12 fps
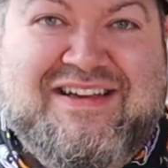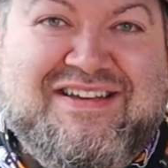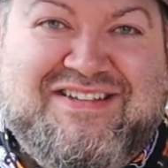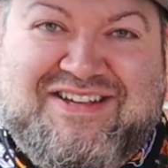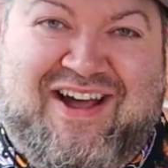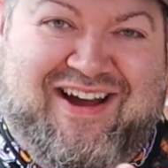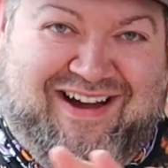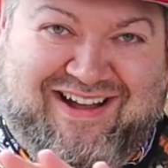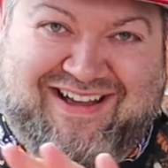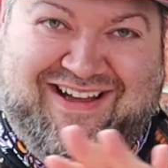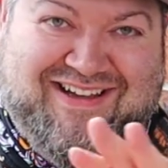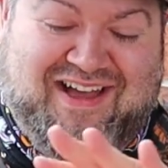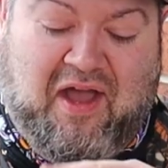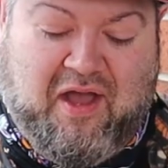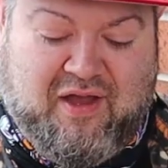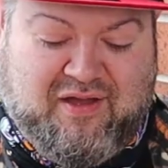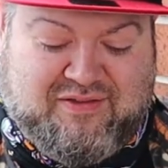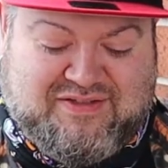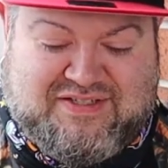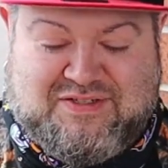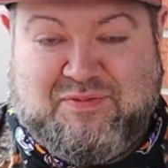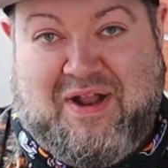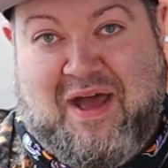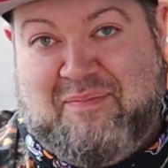Sorry. Uh, this is
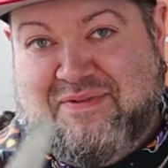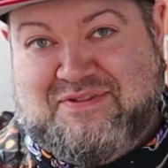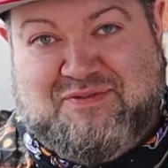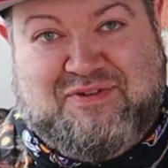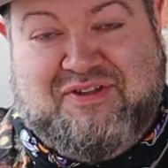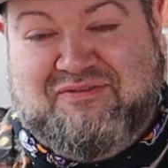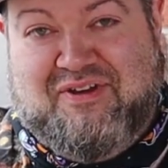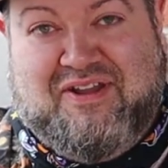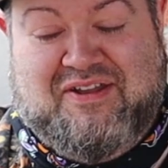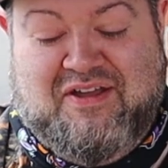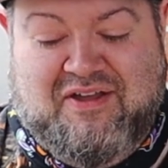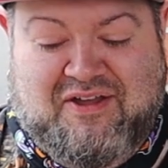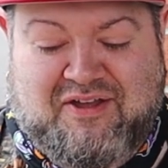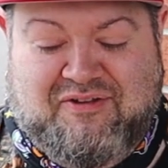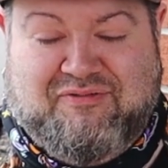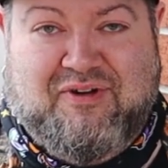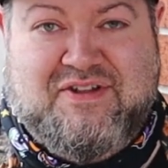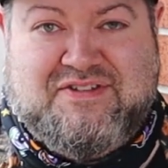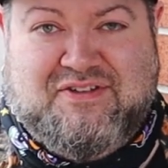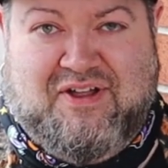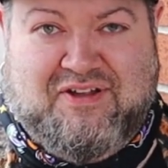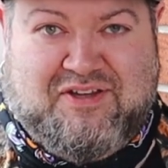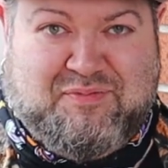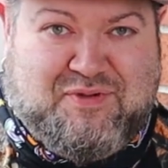what happens when you invite friends
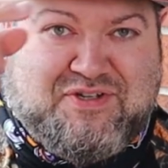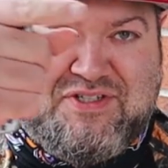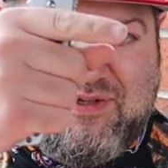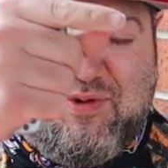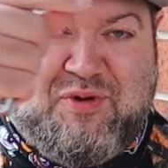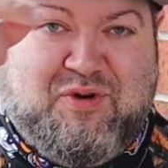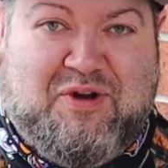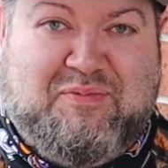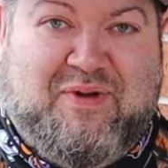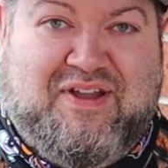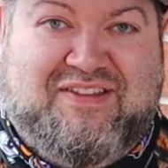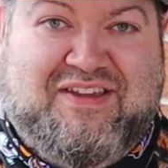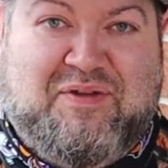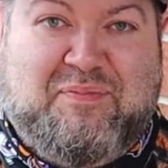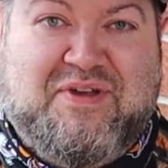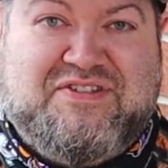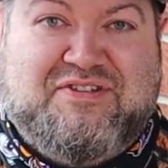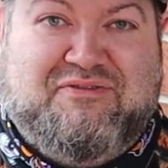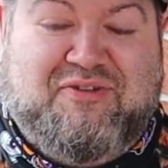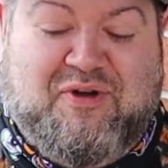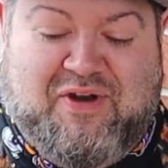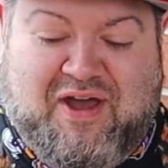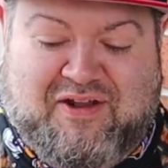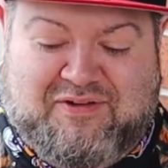along to push the record button. They bust their
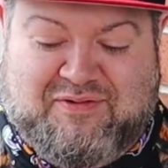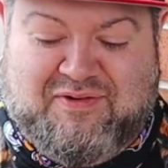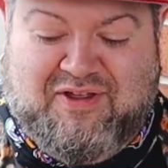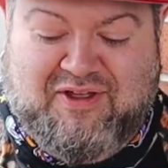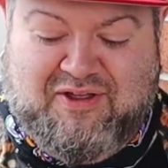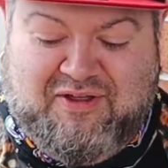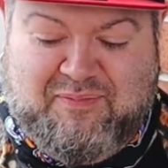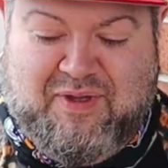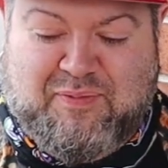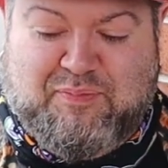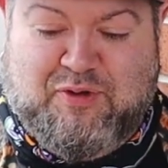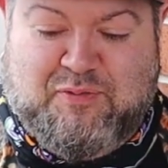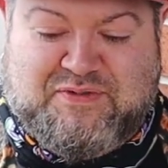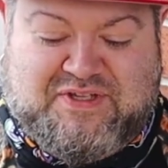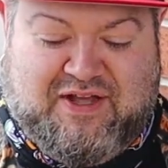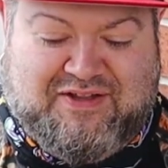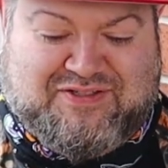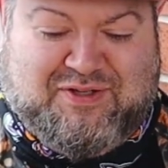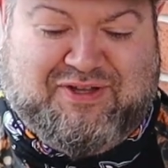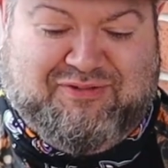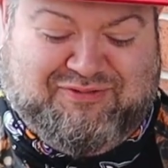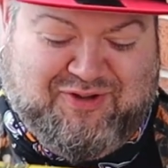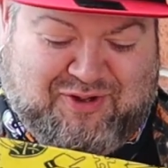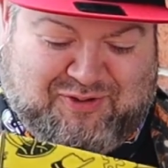phone out and make poop sounds with the
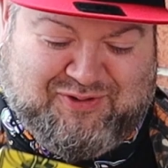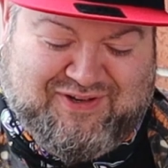phone.